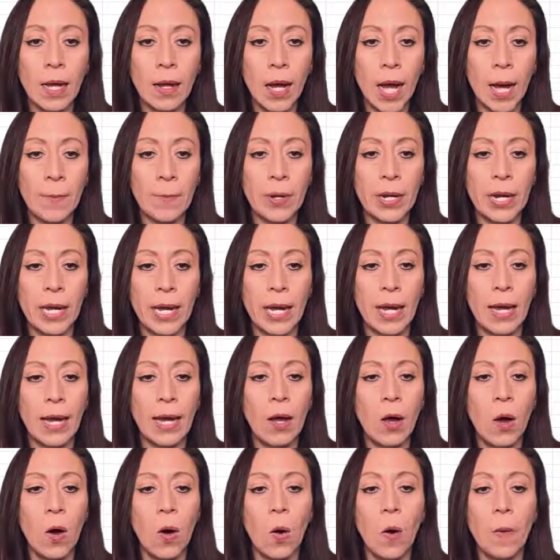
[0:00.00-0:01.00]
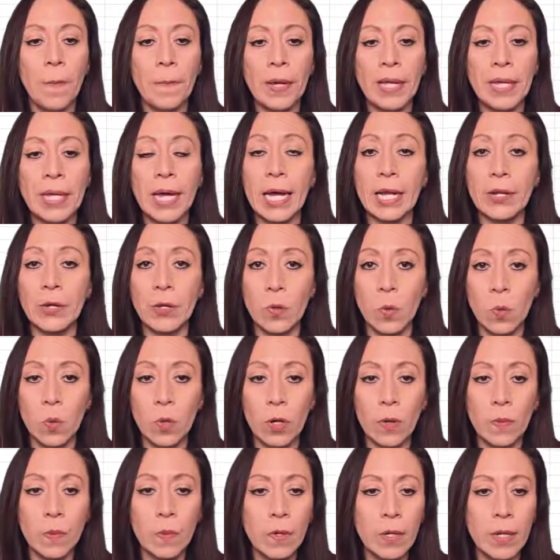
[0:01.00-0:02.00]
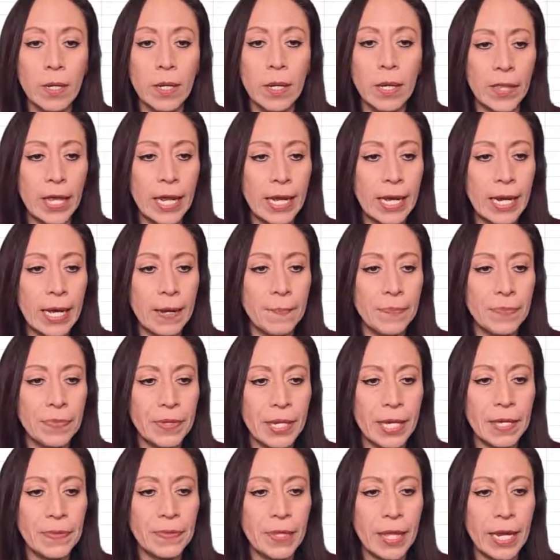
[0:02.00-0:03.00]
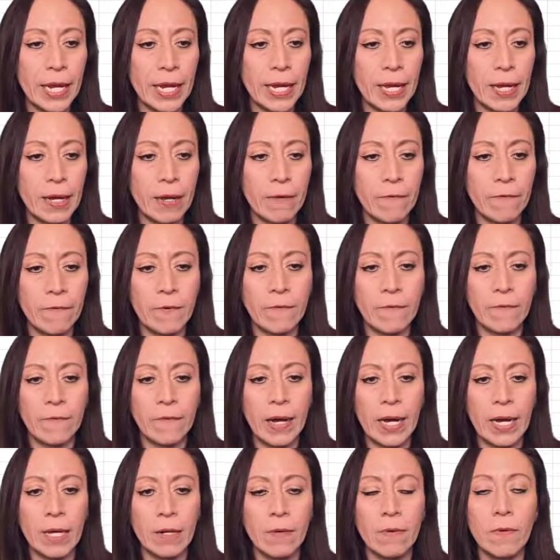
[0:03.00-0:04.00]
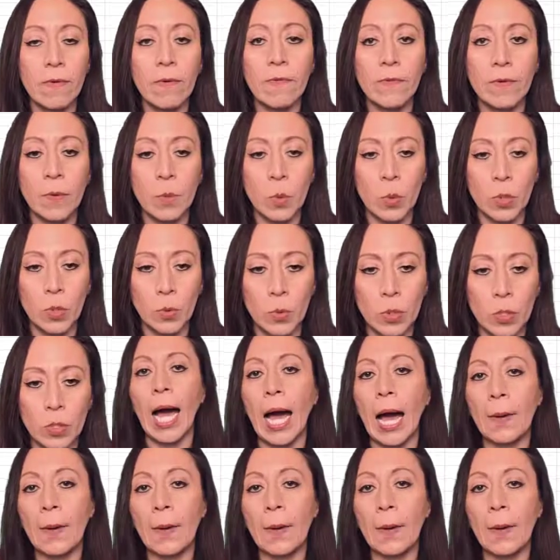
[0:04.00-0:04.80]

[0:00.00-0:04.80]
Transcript: I'm gonna open a new workbook, data, get data from file from workbook.